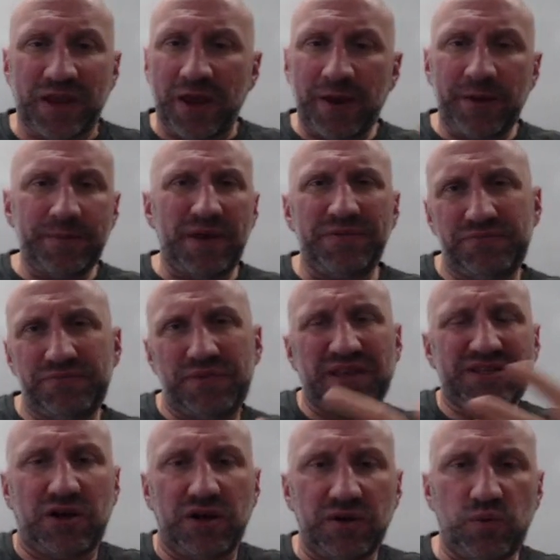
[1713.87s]
And
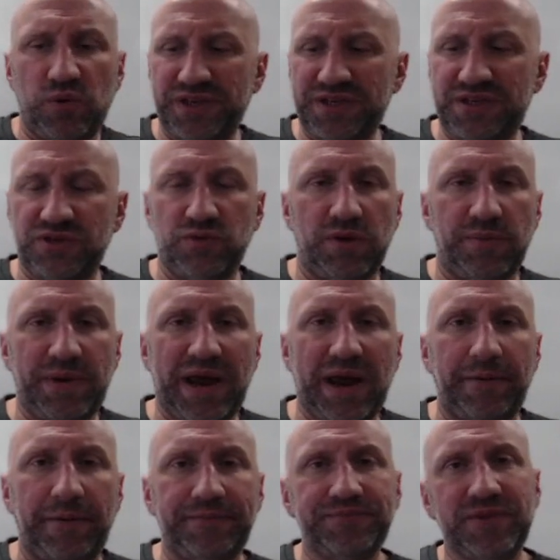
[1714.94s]
that's kind of what this is all
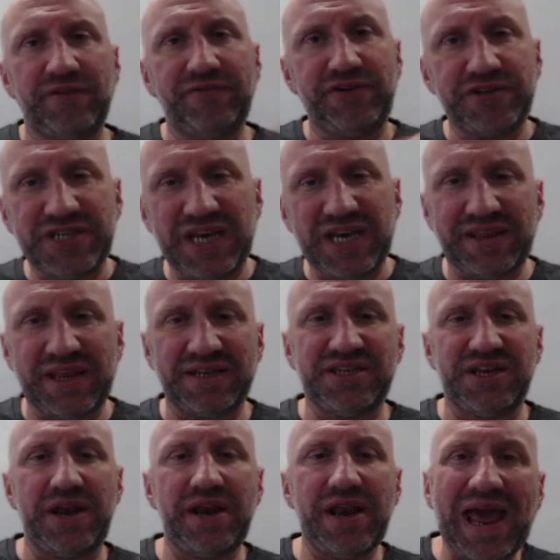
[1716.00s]
about. If you take that
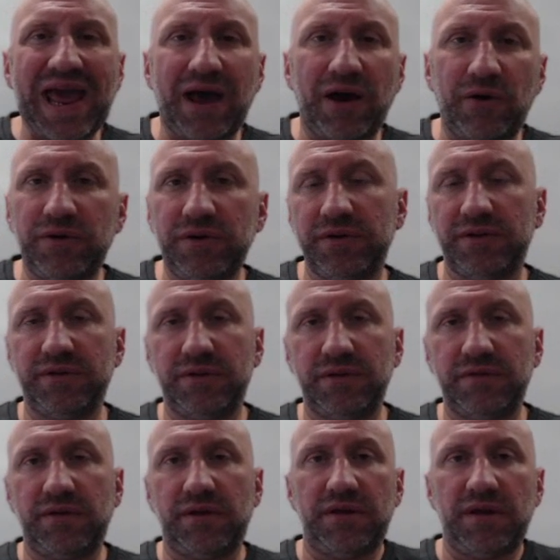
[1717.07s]
to now,
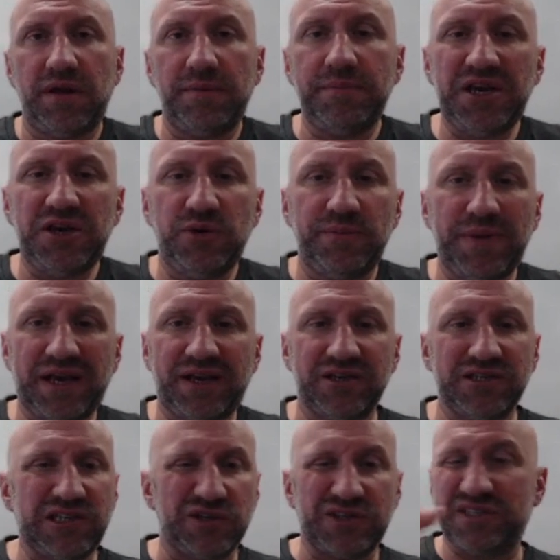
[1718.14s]
a menu in
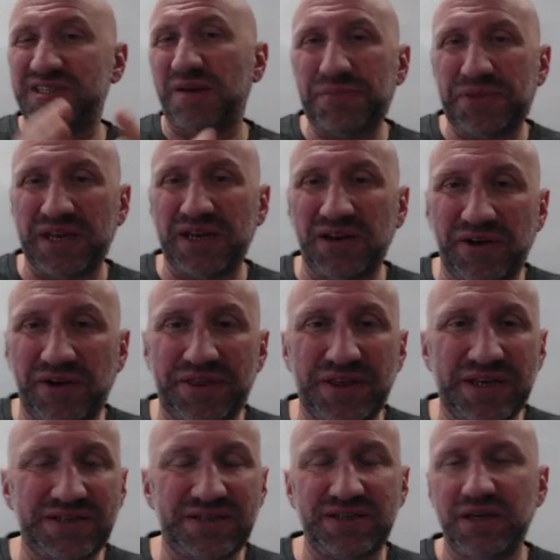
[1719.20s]
Macca's looks something like
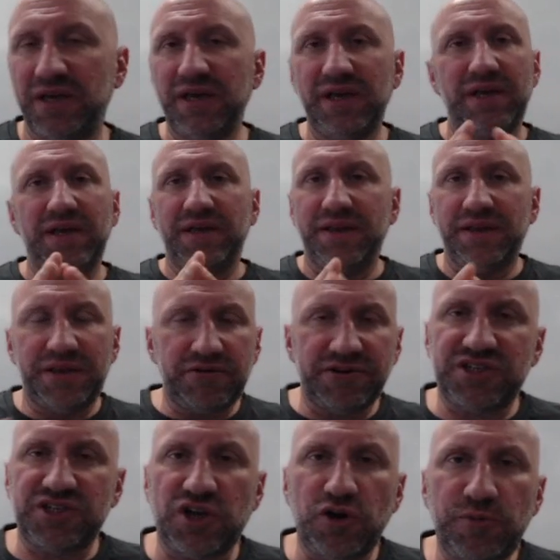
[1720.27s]
this. There are
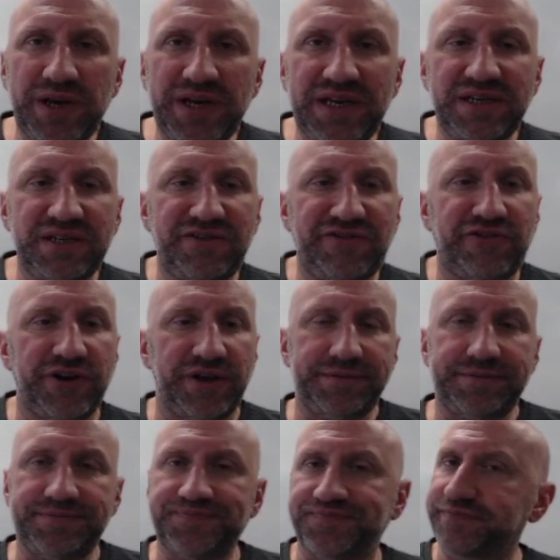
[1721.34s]
so many
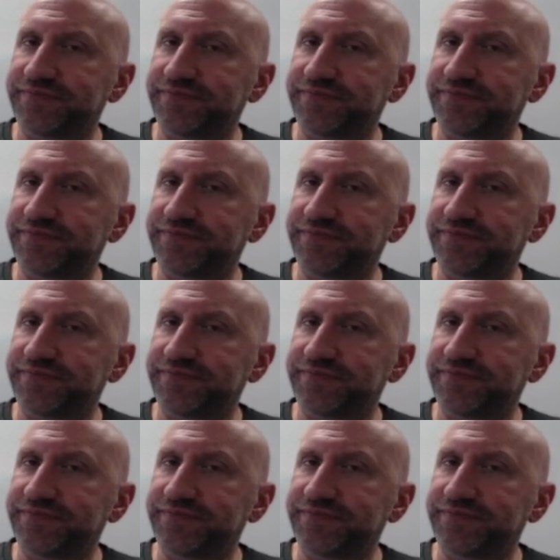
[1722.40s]
different